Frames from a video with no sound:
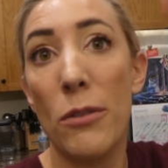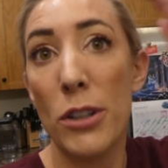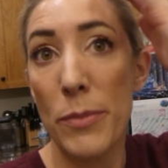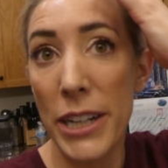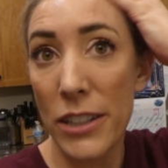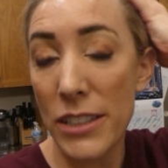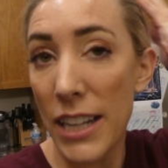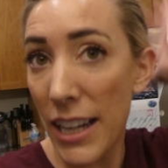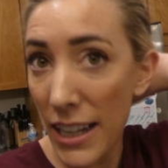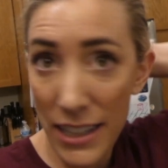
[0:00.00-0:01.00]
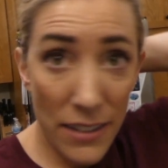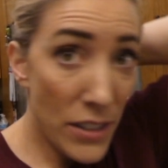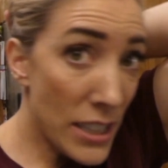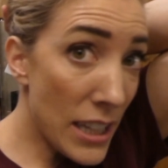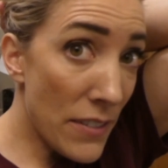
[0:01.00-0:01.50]
I washed my hair today and I've
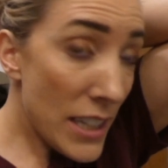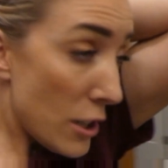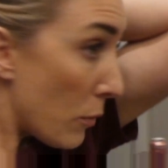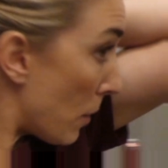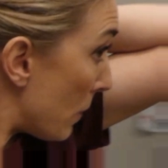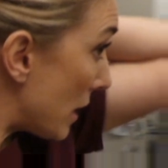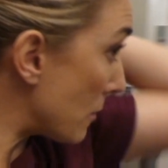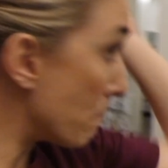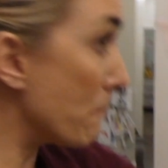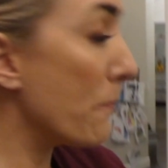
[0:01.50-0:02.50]
just left it in a wet bun.